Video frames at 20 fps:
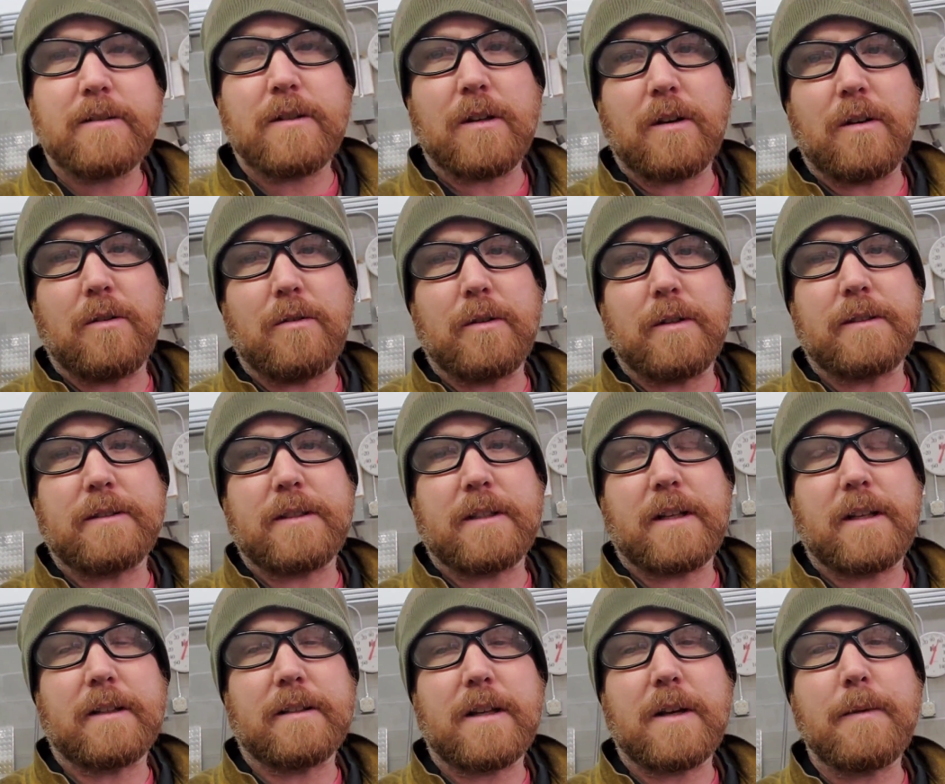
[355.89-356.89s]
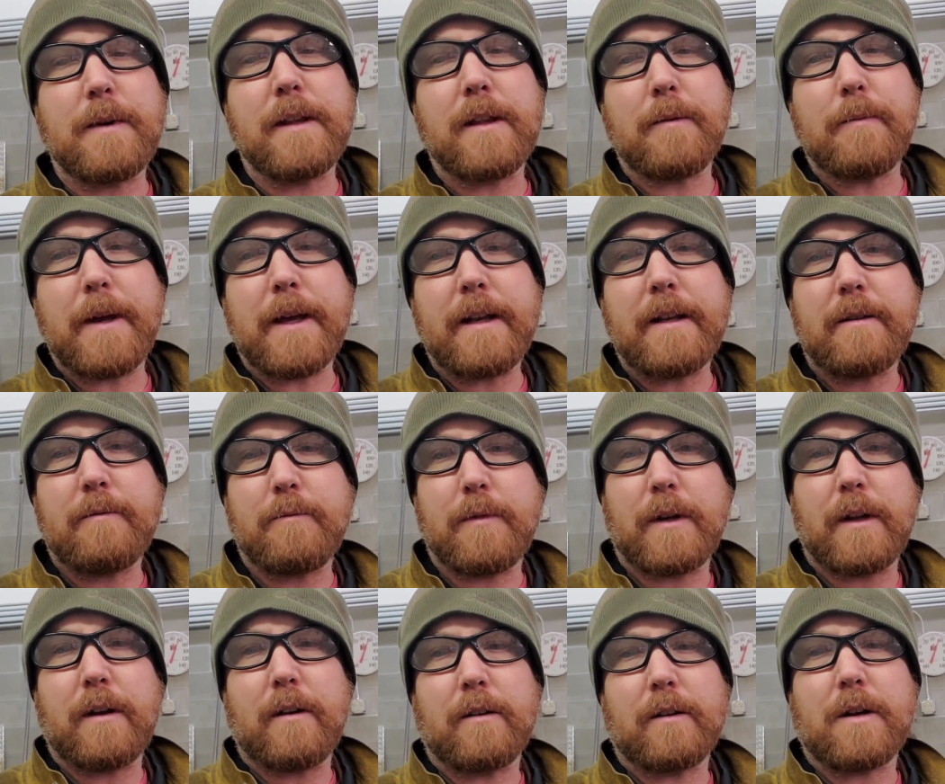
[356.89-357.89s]
So it, uh, it's gonna be a little bit,
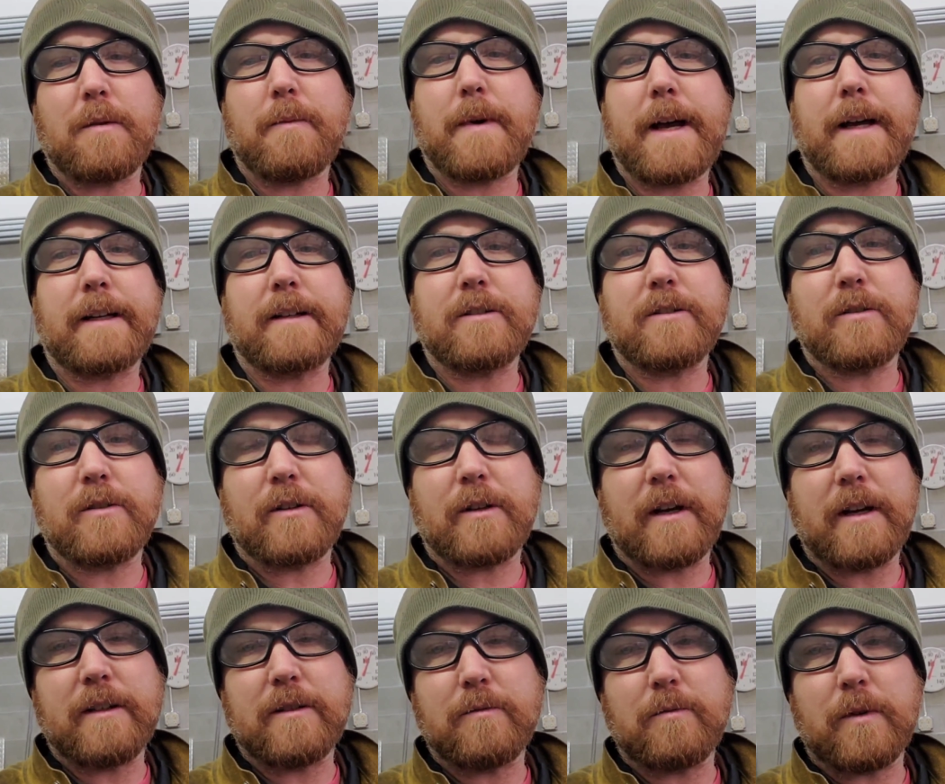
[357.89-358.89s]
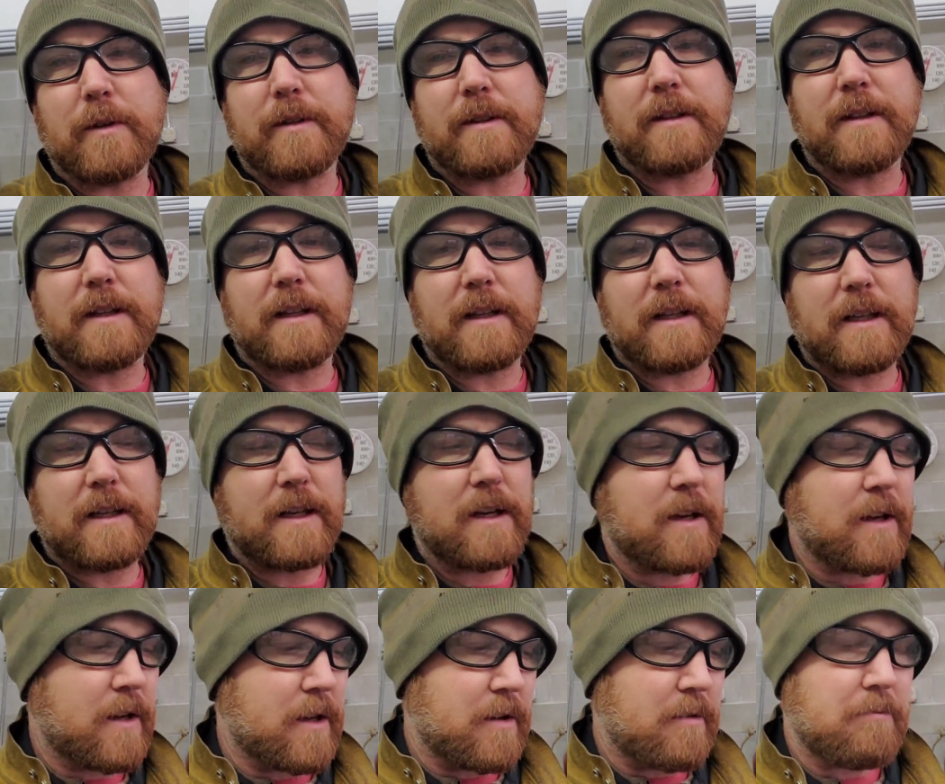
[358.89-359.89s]
but I'll come back and show you guys what
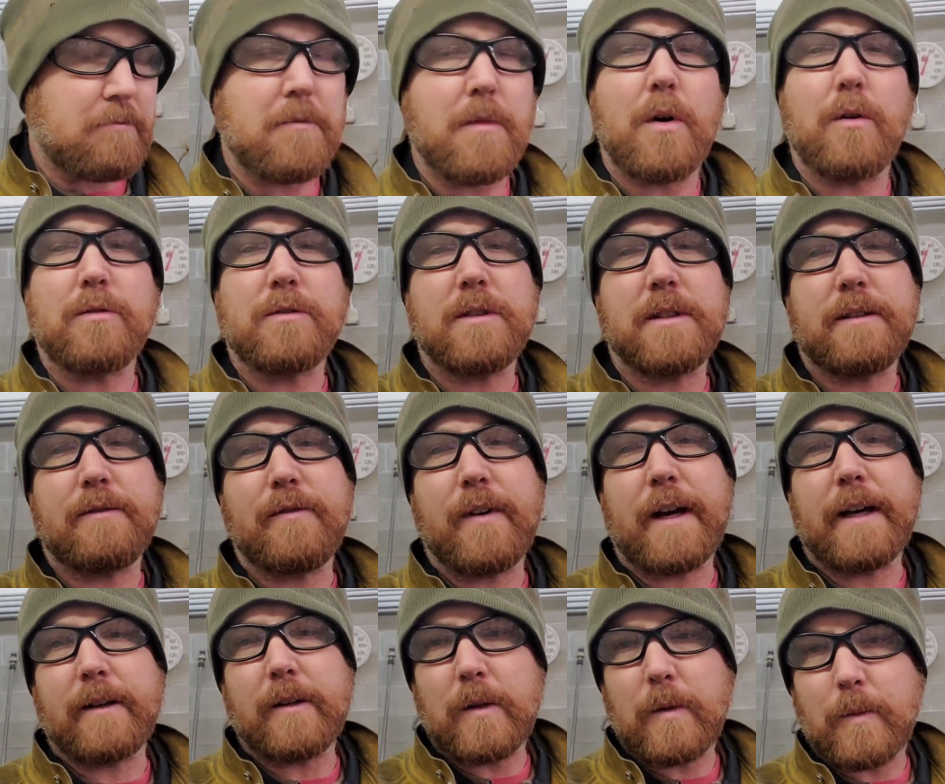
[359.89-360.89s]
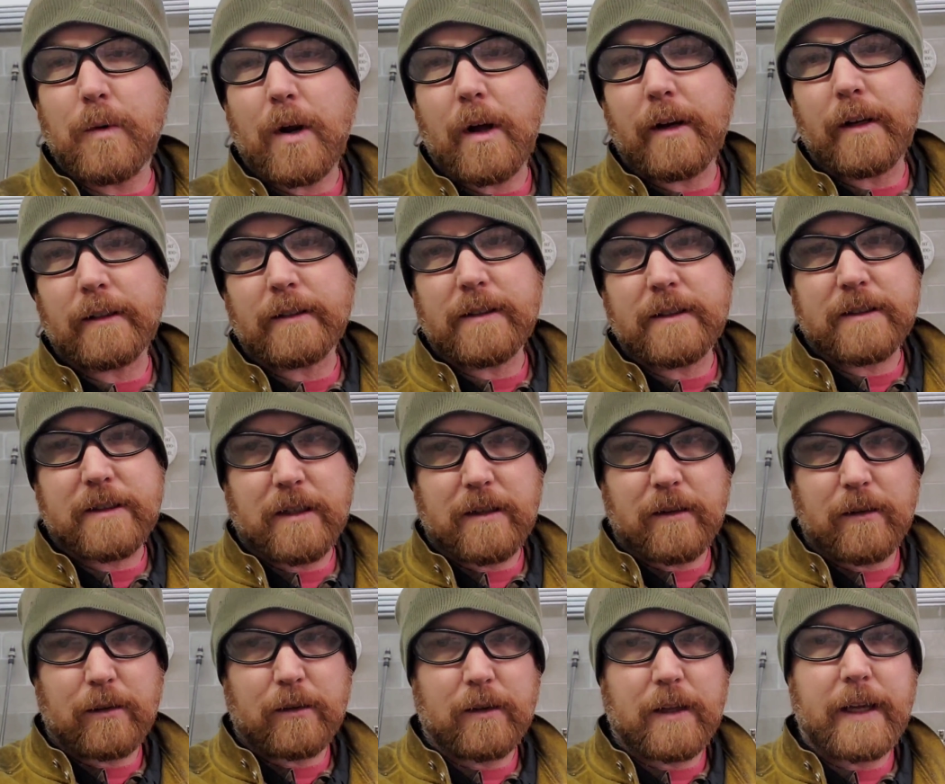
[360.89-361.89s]
the mostly final product is
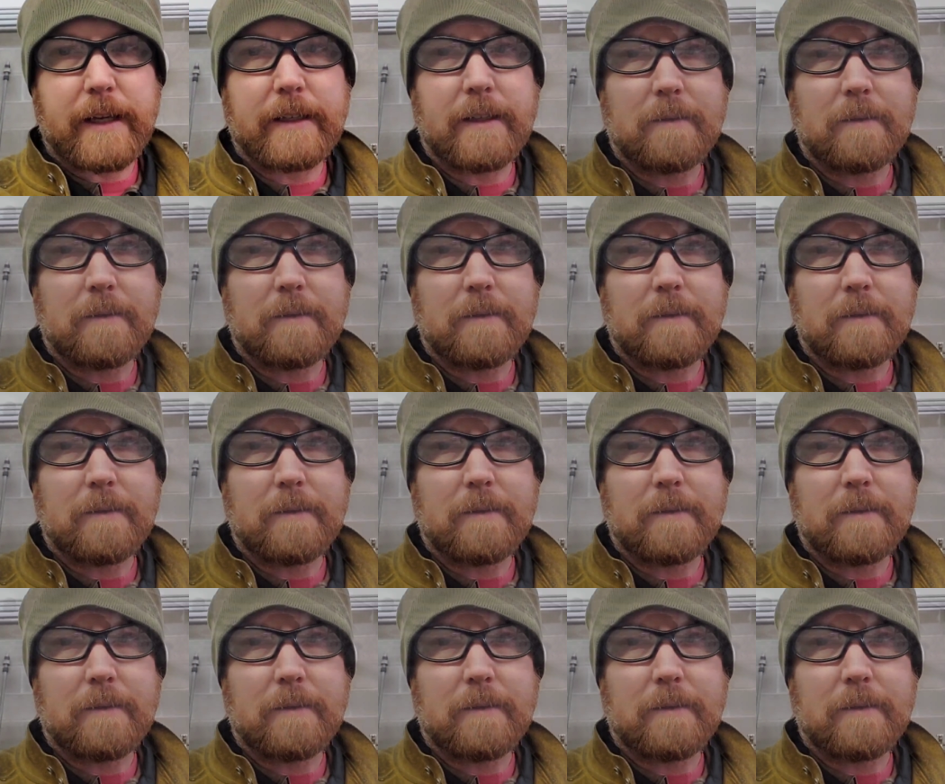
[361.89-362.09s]
gonna look